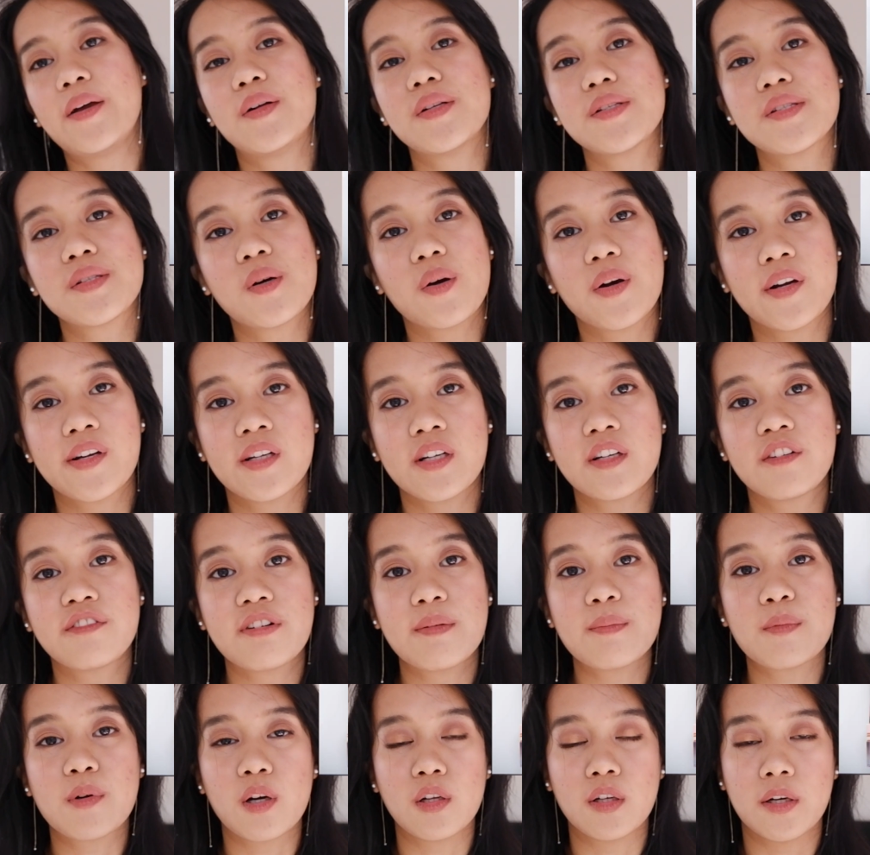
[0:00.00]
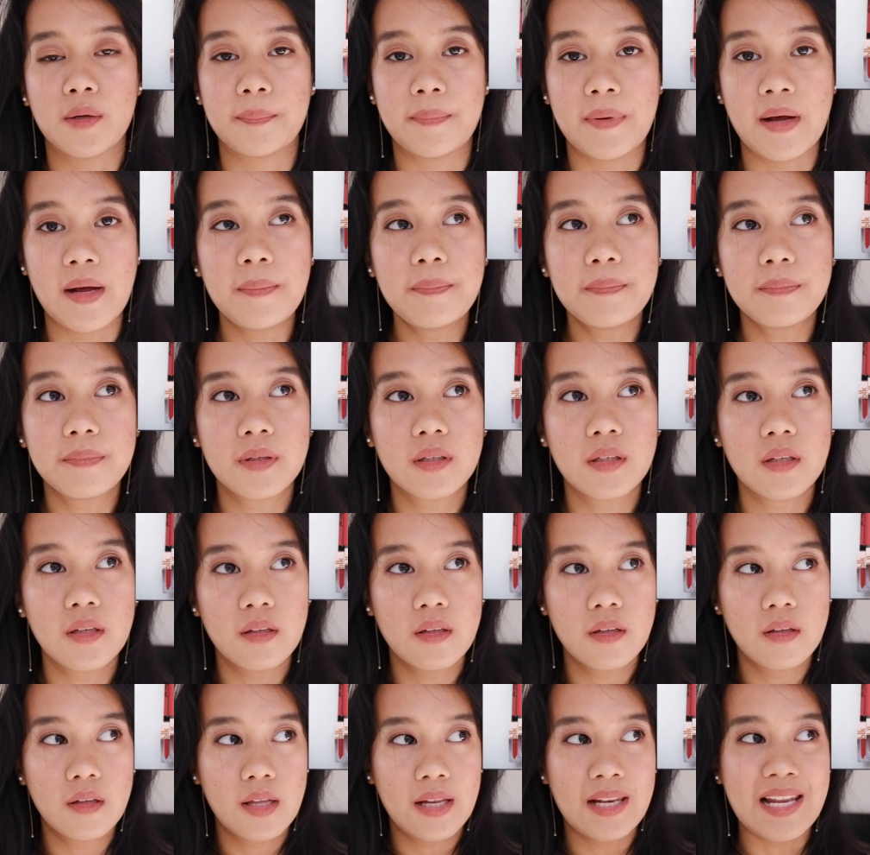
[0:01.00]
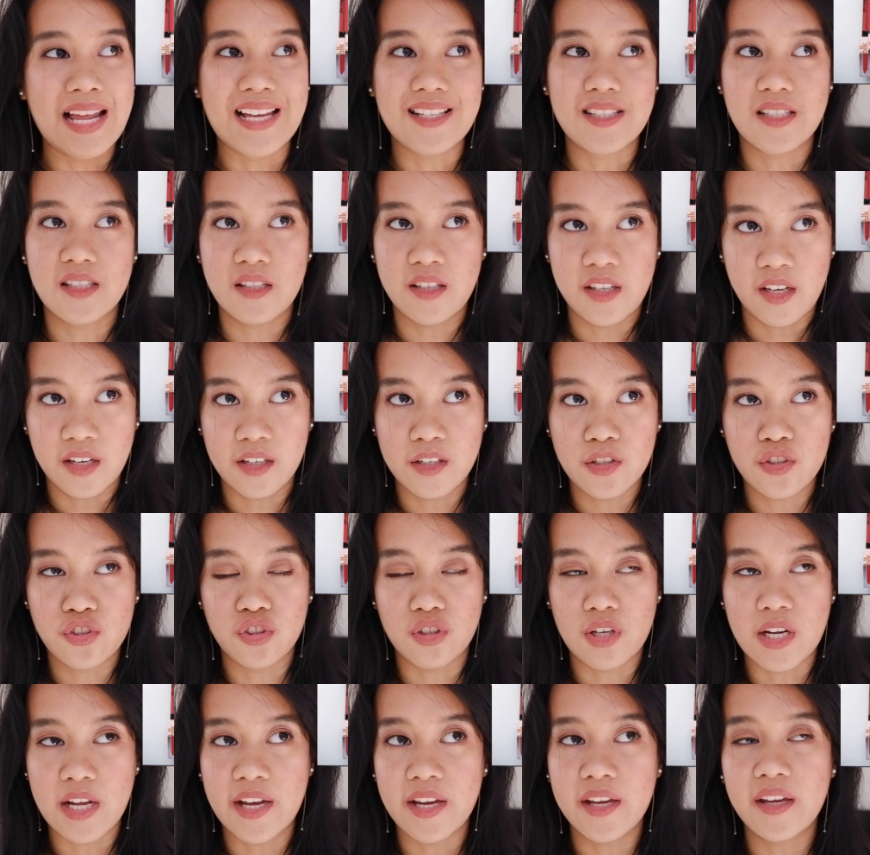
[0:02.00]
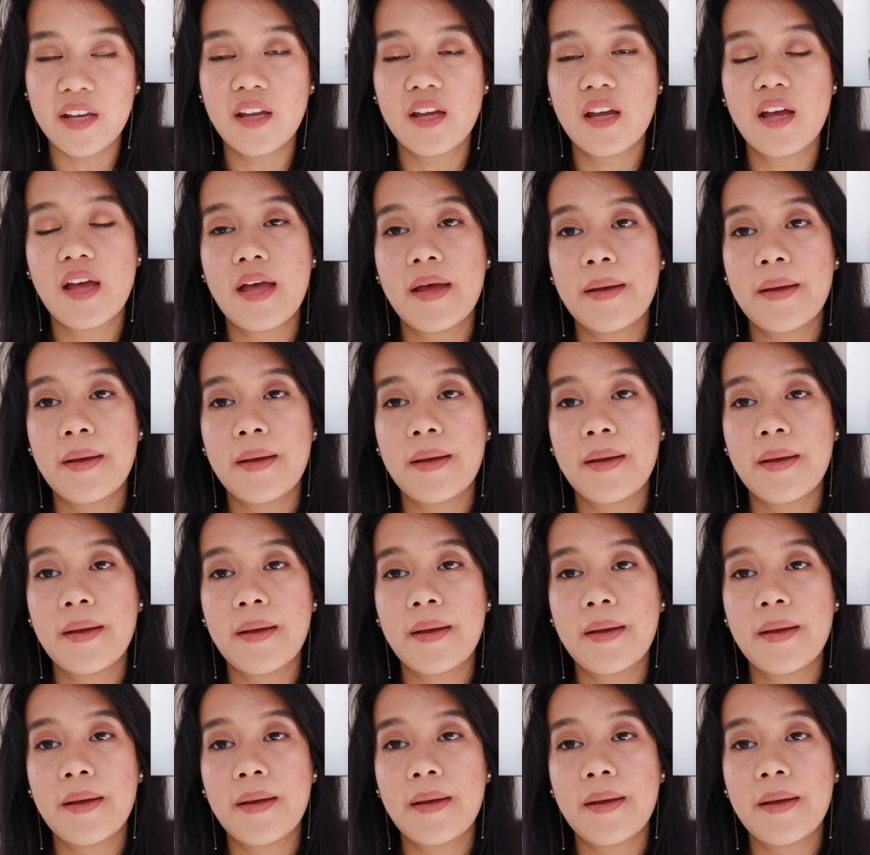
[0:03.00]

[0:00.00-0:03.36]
also ordered from Colourpop last year, July,